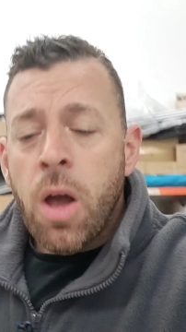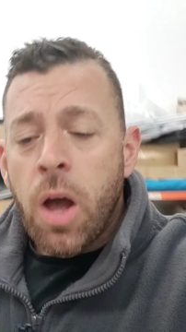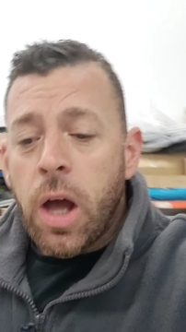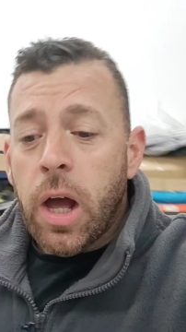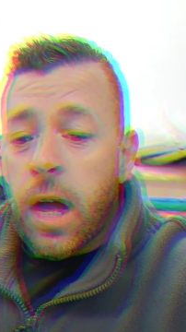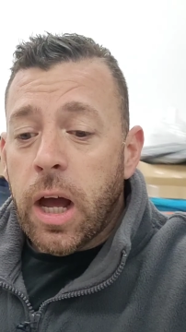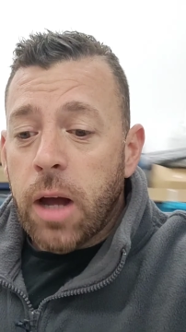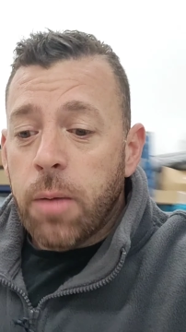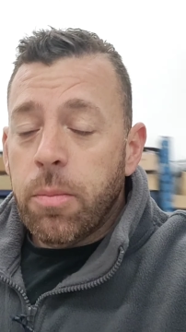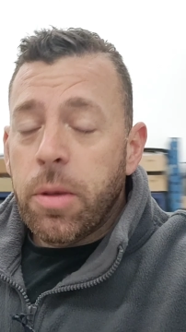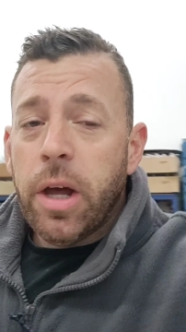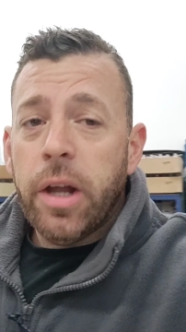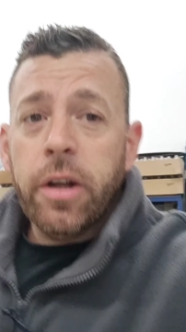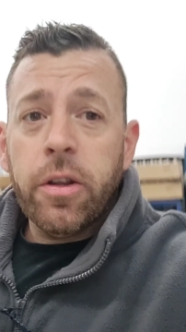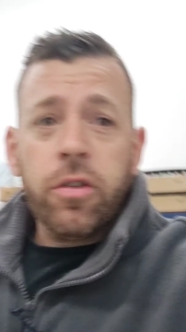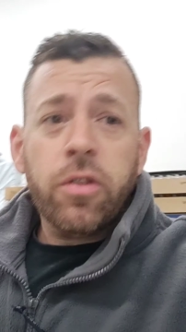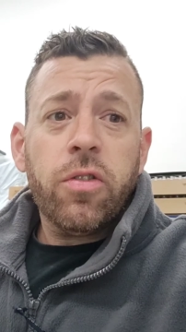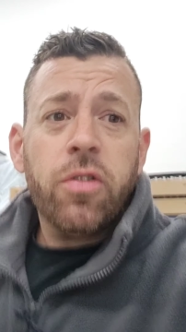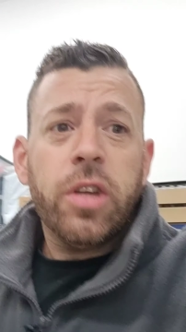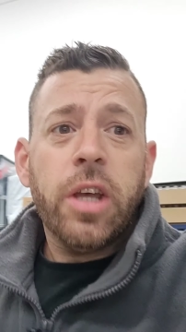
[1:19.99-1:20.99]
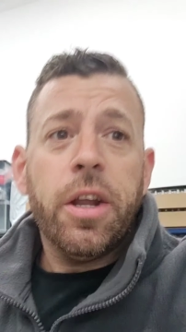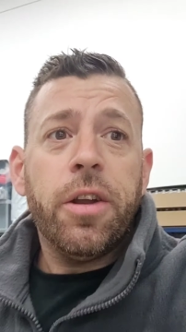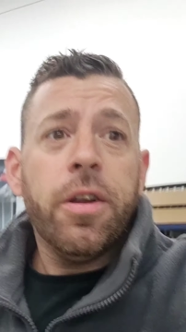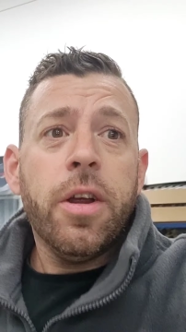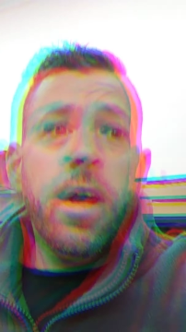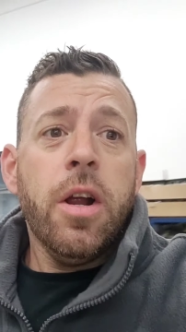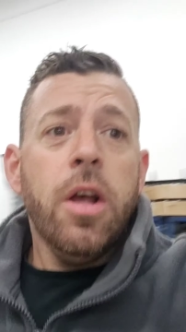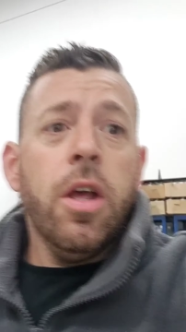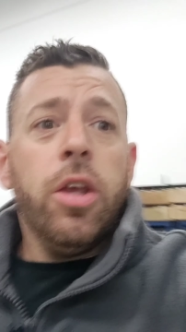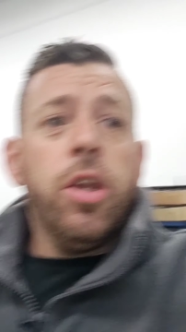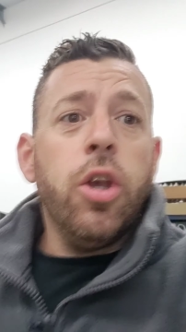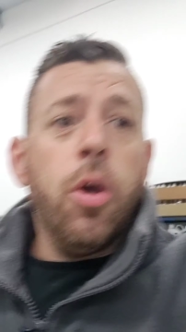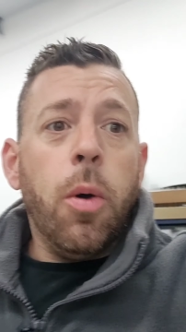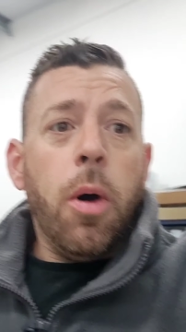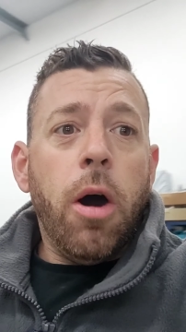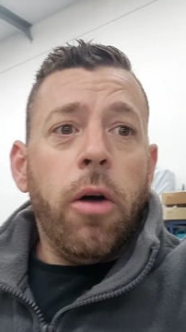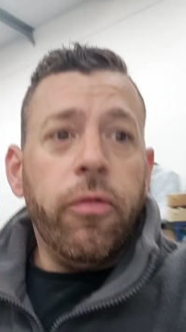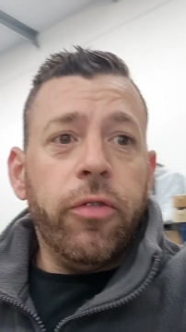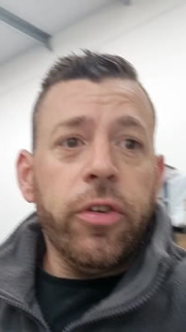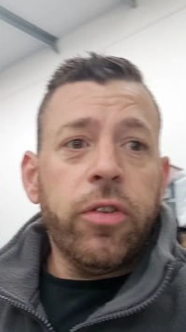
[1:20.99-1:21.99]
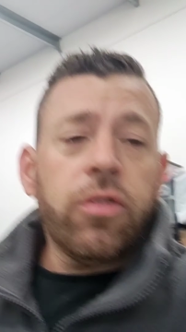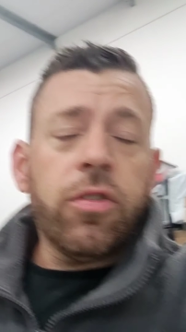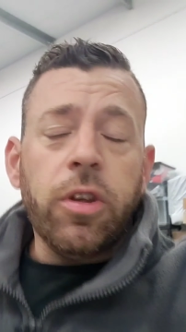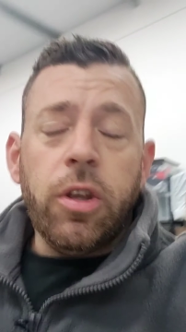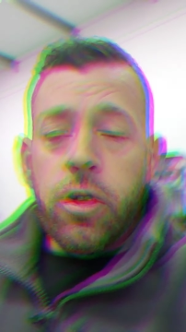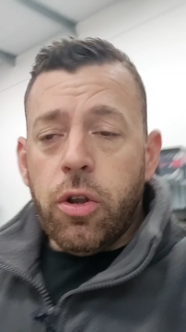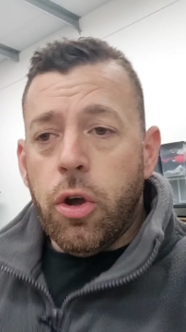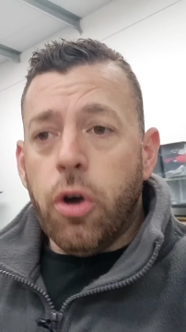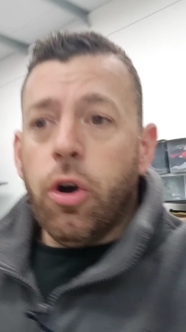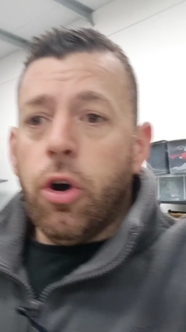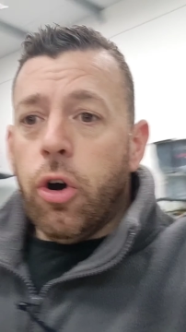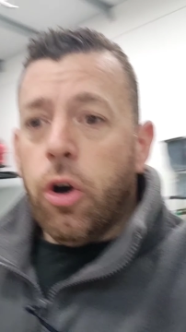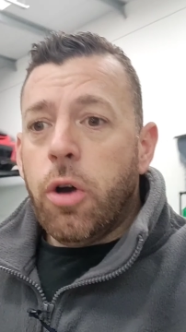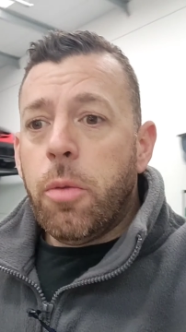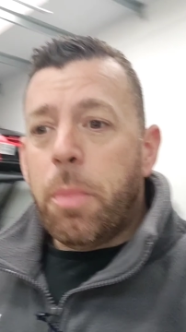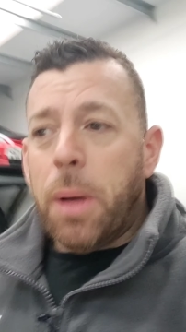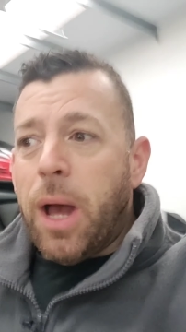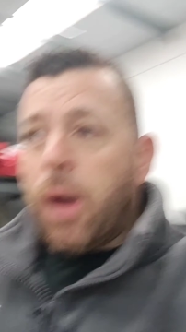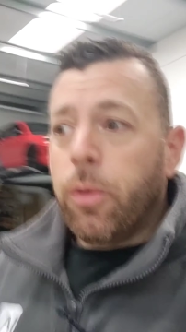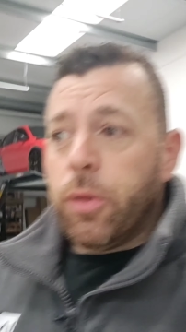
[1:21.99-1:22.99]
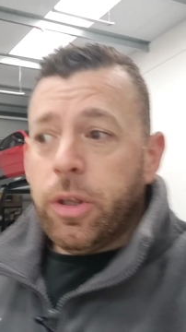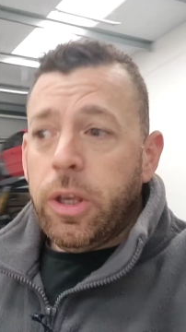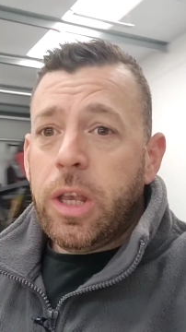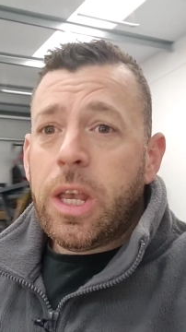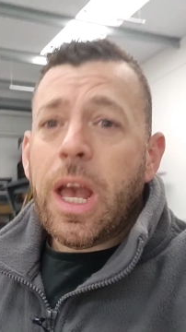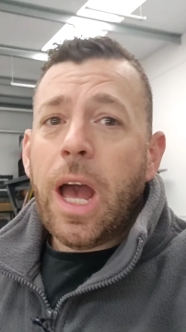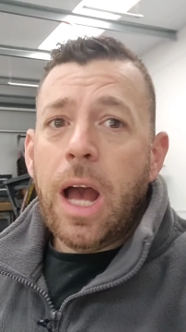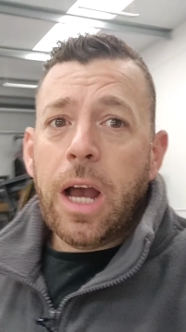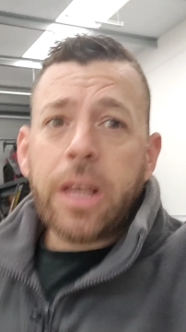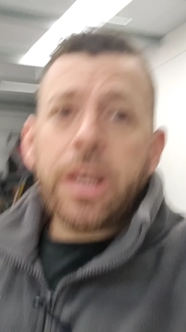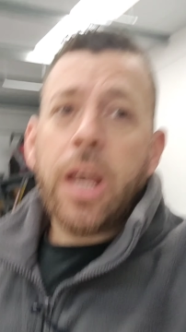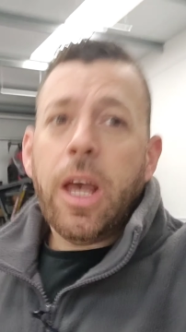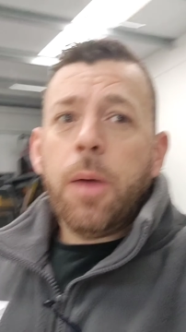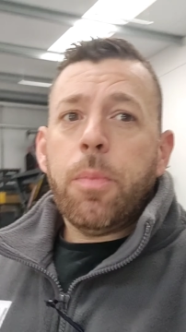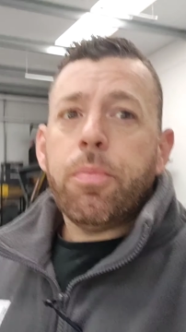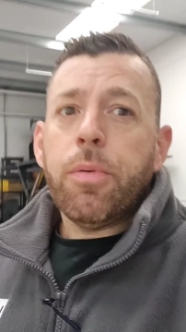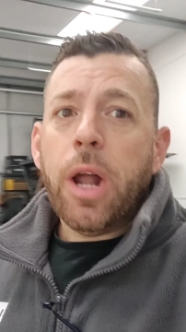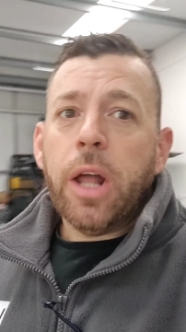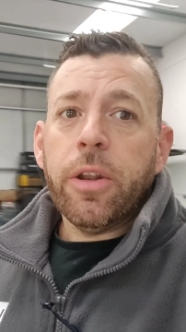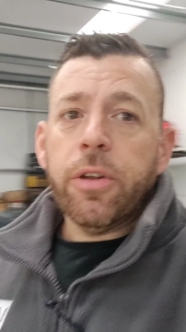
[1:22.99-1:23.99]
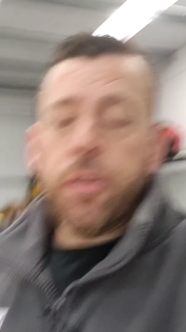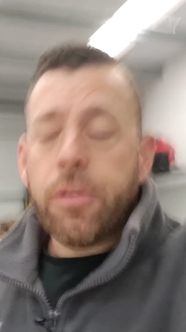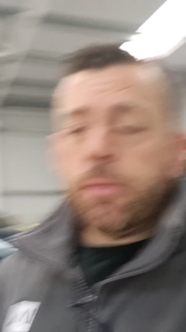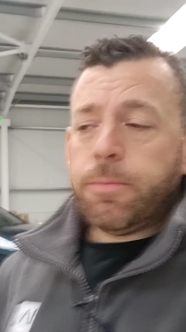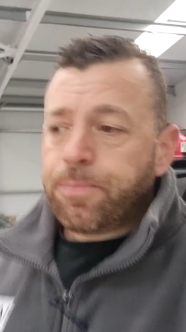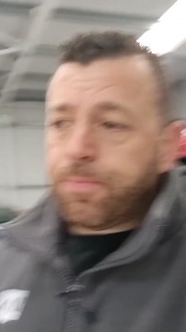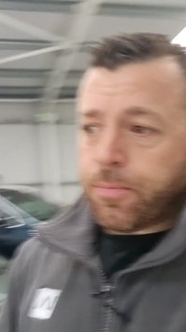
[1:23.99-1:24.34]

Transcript: Um, and as I said, obviously know about the car care brand.